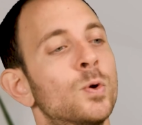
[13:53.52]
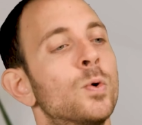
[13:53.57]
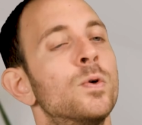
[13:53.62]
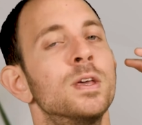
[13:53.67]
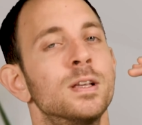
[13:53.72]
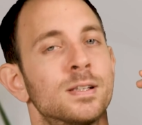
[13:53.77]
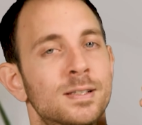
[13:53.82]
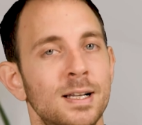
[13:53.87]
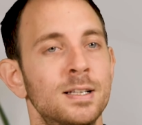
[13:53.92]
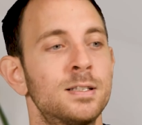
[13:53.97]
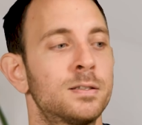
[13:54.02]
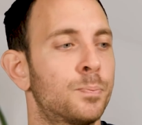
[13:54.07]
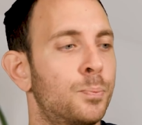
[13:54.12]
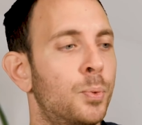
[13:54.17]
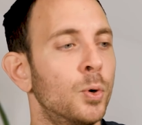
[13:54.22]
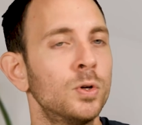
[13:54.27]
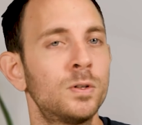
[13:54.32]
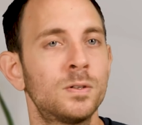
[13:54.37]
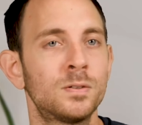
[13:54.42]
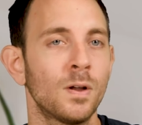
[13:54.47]
do this. Let's
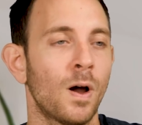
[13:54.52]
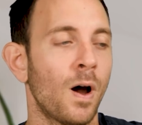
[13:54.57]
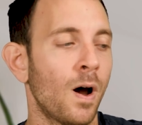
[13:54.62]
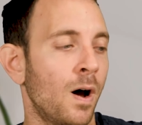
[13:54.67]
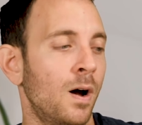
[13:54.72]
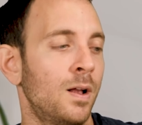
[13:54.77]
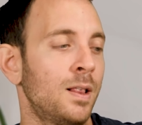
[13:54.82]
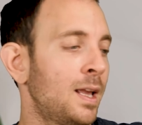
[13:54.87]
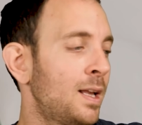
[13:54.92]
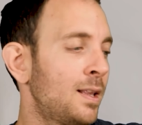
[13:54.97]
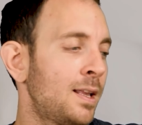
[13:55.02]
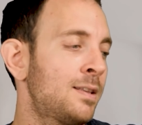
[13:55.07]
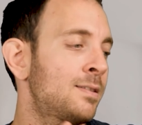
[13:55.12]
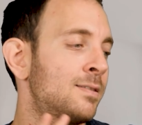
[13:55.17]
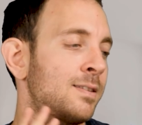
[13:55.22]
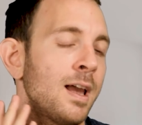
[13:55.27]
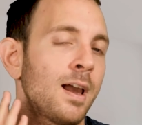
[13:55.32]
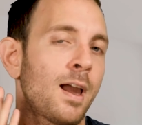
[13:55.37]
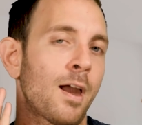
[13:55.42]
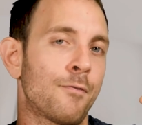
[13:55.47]
put, uh, let,
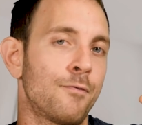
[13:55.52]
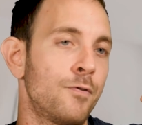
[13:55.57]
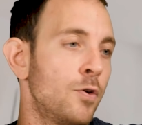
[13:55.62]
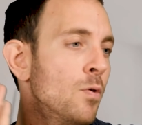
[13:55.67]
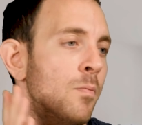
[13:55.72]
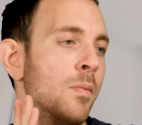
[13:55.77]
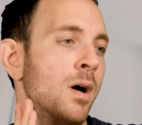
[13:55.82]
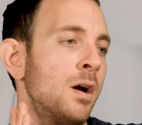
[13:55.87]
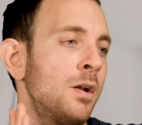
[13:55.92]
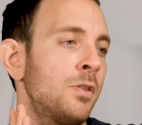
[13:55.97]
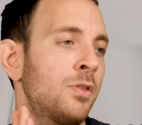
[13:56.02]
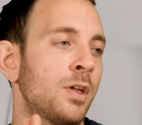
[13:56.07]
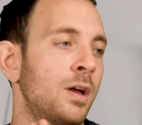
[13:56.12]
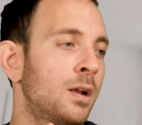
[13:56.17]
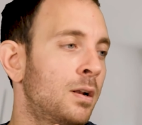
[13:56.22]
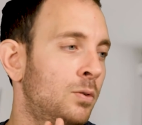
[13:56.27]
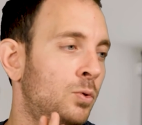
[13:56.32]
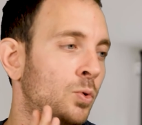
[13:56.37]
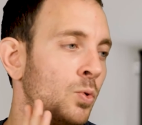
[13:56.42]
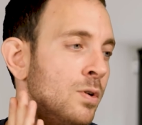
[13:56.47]
us take a few months
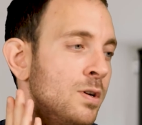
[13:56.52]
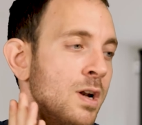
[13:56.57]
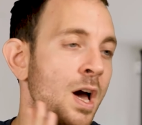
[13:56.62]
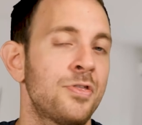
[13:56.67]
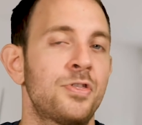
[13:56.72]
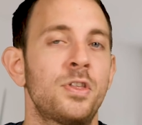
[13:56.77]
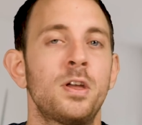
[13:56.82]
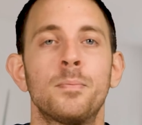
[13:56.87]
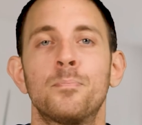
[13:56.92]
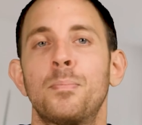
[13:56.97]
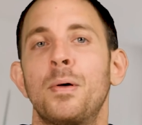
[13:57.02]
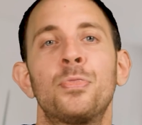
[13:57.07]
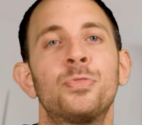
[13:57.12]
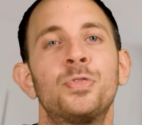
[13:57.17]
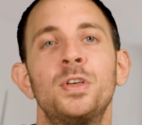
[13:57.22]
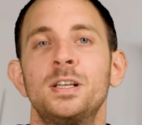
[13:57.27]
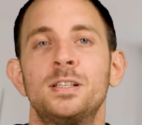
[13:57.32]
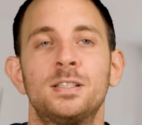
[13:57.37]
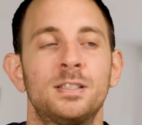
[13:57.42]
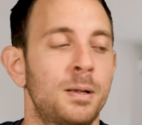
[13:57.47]
and do nothing but
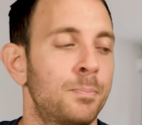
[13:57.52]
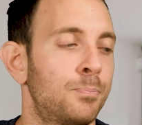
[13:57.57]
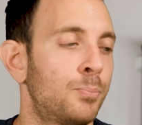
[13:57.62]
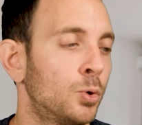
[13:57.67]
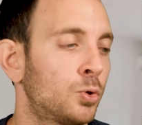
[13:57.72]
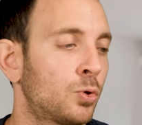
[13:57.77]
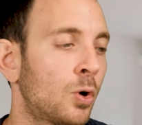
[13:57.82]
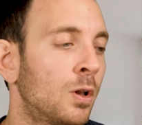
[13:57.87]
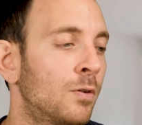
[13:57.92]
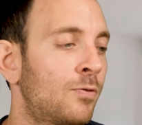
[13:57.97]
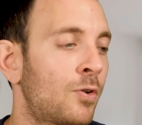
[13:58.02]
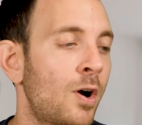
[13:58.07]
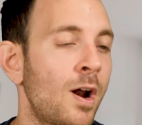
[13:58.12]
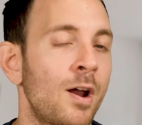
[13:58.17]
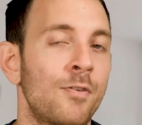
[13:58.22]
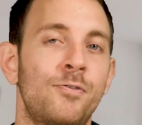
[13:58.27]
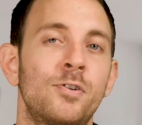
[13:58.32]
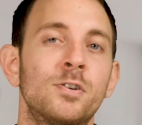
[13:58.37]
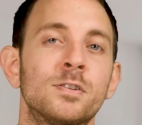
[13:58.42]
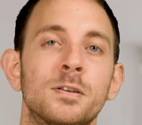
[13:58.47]
this and put all of our
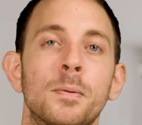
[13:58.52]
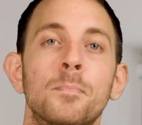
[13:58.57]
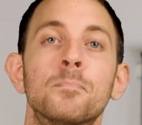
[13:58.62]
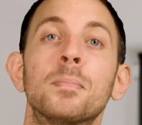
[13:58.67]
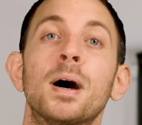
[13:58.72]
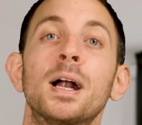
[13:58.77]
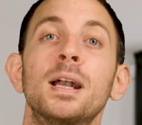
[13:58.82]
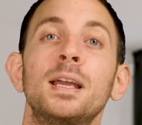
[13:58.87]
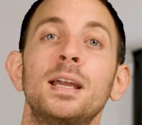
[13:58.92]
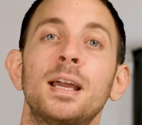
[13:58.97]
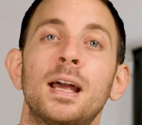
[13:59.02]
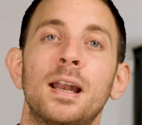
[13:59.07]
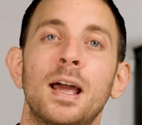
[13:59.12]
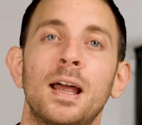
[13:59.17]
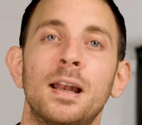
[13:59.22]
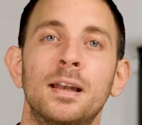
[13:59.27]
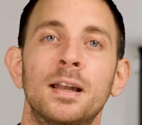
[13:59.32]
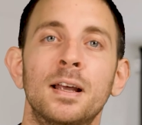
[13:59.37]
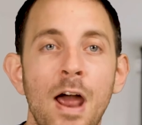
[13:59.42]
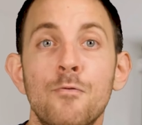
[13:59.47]
efforts and money and,
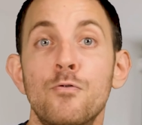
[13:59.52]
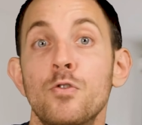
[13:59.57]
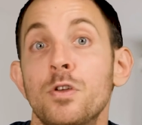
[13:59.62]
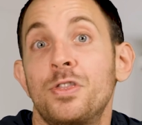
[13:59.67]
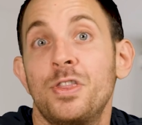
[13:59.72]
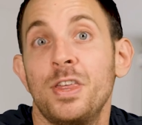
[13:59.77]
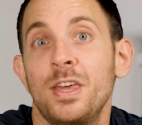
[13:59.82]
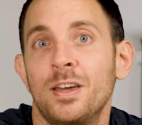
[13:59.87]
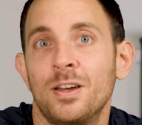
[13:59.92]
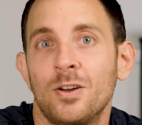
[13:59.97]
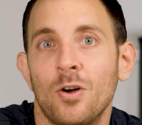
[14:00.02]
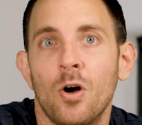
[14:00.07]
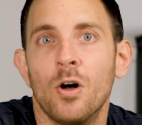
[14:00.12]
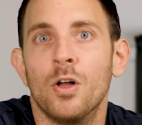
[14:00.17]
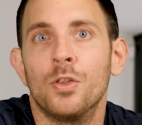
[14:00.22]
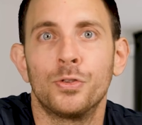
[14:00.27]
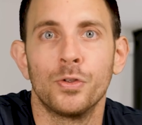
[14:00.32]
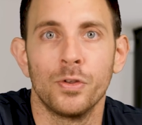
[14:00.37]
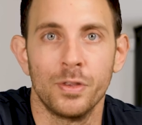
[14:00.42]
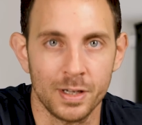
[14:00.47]
and everything
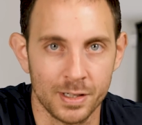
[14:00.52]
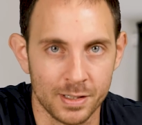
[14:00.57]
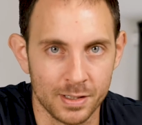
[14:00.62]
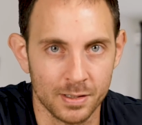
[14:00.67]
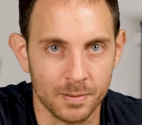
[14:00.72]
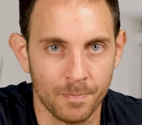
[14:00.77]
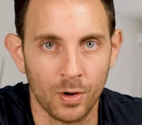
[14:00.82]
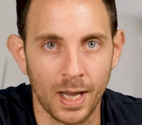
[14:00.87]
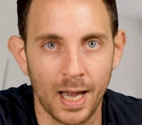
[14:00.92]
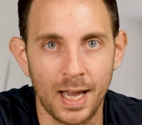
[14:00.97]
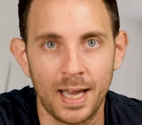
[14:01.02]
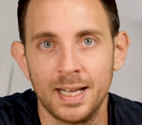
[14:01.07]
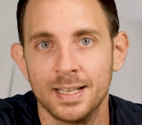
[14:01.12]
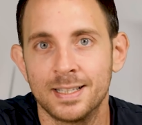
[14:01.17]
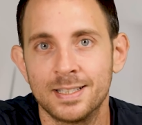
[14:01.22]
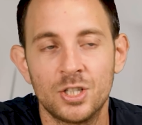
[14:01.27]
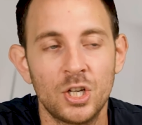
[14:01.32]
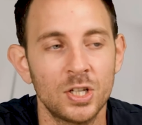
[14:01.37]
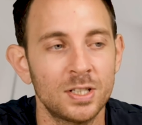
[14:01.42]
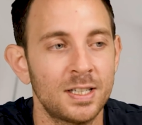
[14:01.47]
onto this, okay?
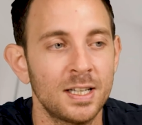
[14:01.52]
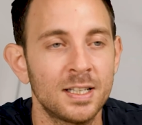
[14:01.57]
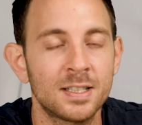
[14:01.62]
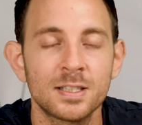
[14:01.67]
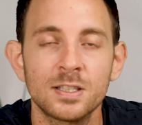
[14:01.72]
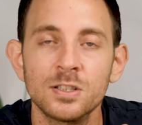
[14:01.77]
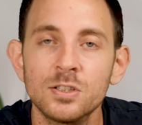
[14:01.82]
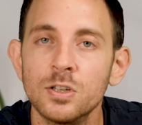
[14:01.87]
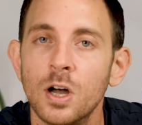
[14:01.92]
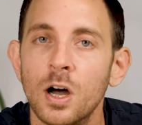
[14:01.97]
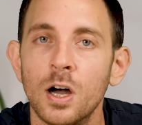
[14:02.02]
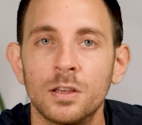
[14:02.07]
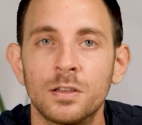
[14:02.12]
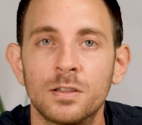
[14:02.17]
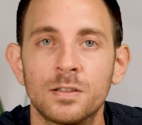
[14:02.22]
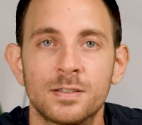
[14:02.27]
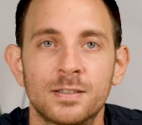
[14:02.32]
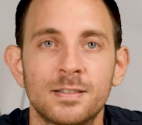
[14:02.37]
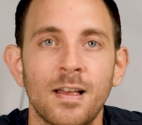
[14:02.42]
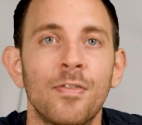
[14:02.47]
It's just, it's not
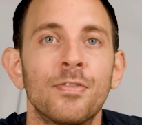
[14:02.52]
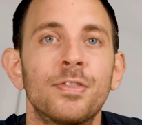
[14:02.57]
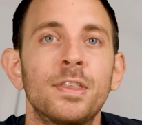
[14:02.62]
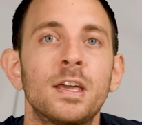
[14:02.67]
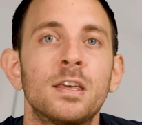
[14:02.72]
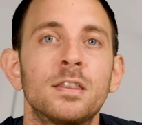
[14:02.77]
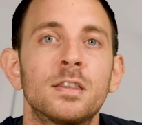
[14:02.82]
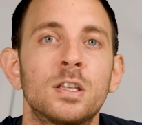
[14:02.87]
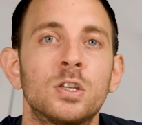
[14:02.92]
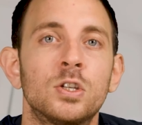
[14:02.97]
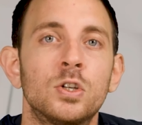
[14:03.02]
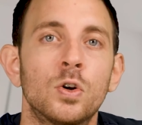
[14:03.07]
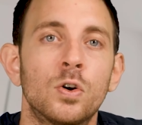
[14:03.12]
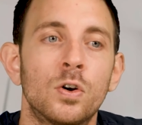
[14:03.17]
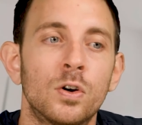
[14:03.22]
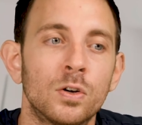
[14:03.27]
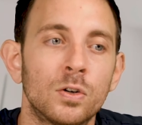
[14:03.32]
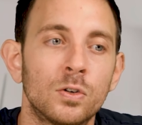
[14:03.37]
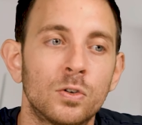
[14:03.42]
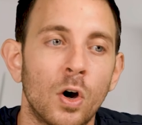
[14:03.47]
something that
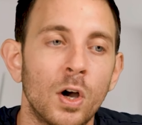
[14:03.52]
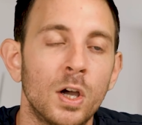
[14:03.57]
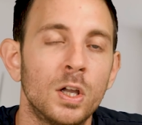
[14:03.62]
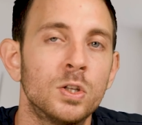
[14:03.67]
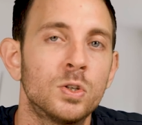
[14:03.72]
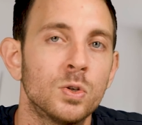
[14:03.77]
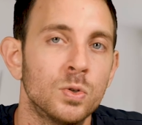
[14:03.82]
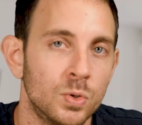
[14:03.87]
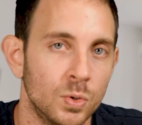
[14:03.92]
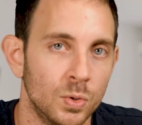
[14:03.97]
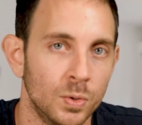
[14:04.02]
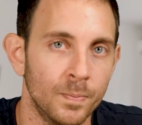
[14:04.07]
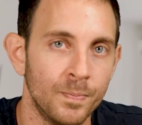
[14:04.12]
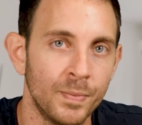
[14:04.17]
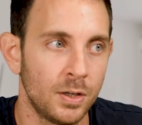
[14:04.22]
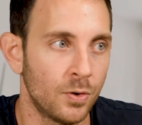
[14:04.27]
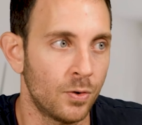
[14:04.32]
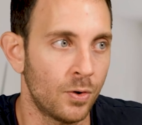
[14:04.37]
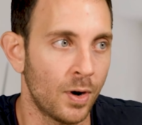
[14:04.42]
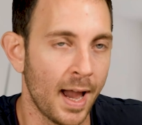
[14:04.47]
you're going to do.
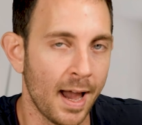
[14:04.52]
You